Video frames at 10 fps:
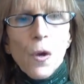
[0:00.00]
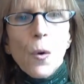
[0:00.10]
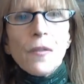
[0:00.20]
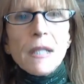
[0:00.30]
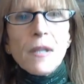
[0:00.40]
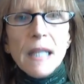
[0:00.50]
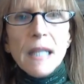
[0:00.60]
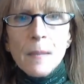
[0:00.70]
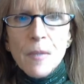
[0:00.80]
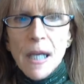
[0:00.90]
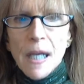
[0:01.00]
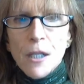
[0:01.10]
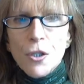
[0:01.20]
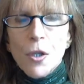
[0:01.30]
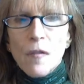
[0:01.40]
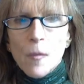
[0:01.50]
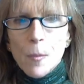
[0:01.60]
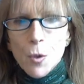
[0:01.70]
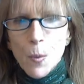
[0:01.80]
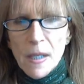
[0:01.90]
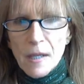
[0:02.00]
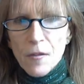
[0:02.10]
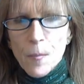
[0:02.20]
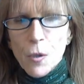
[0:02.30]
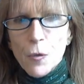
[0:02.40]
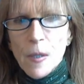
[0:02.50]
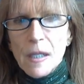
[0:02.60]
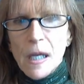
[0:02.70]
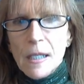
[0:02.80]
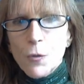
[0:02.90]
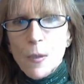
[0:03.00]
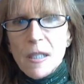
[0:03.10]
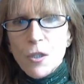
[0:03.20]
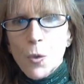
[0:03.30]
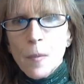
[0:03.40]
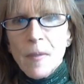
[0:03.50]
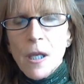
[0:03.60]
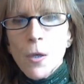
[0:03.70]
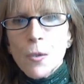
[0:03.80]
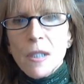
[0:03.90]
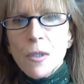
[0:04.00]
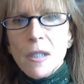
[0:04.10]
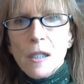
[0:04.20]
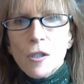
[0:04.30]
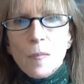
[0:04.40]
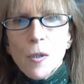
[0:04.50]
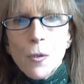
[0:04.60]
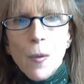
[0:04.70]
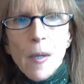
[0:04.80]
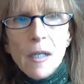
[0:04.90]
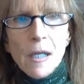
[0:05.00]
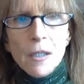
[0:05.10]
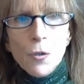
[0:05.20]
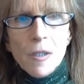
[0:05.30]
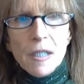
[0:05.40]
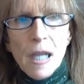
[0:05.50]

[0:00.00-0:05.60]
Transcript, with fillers: On this same day, November 20th, Mercury at 9 degrees Scorpio sextiles Pluto at 9 degrees